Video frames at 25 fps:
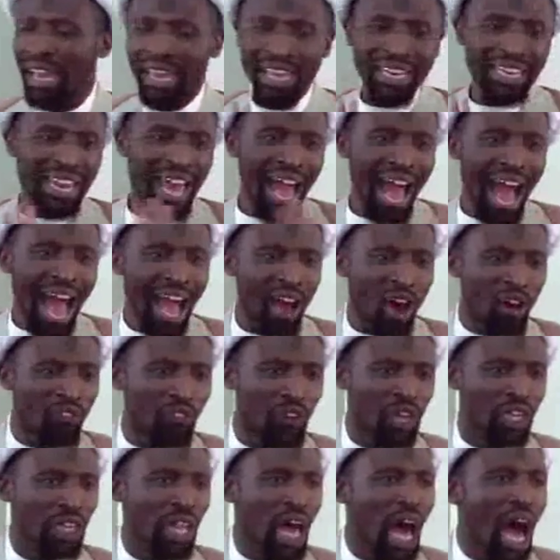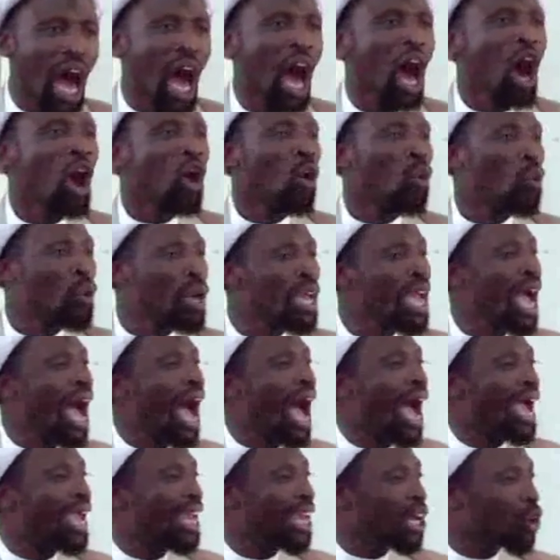In the eye of Allah, we
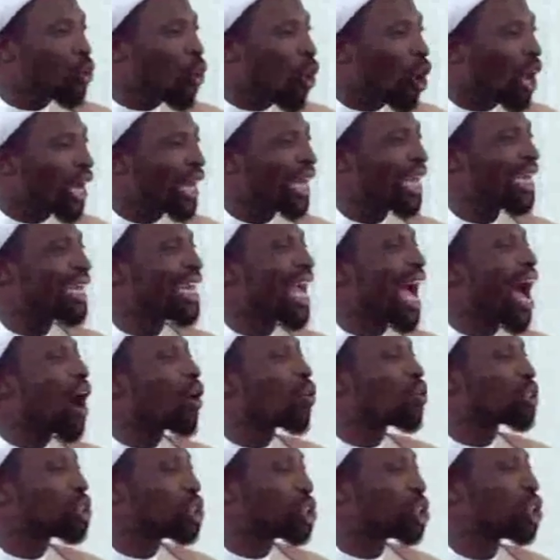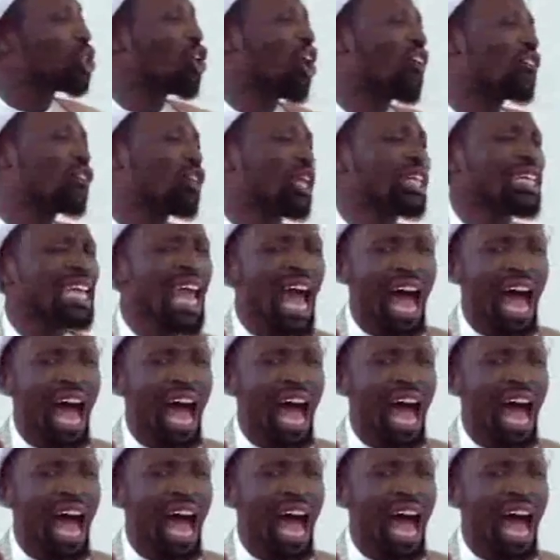are equal in the acquisition of knowledge.